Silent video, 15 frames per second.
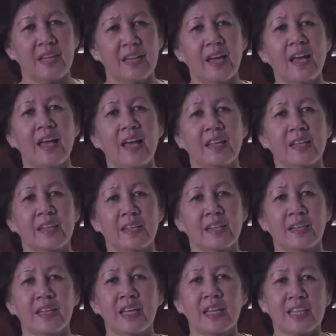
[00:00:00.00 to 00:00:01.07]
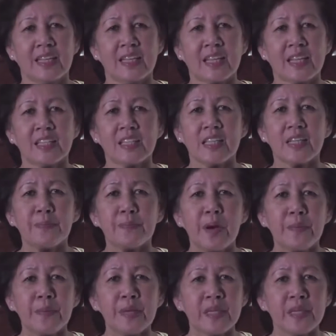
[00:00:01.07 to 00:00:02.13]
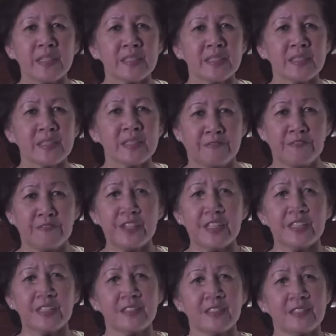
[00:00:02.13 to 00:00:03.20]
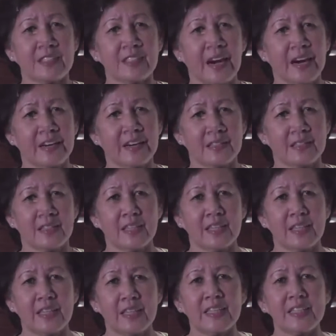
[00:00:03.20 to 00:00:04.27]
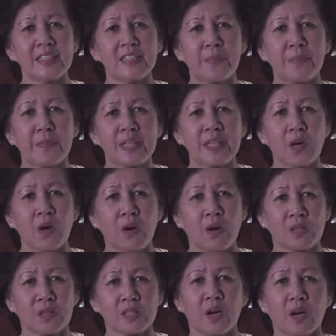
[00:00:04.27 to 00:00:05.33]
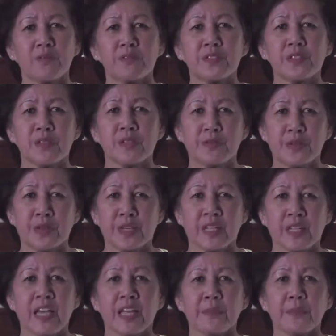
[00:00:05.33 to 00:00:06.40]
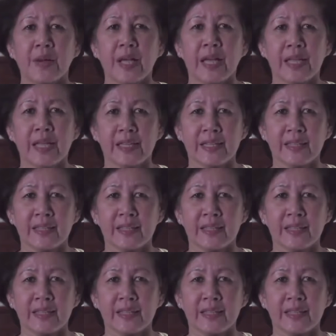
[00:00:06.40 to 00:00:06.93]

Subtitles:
and that the impermanence that feeds desire is the main cause of suffering and pain.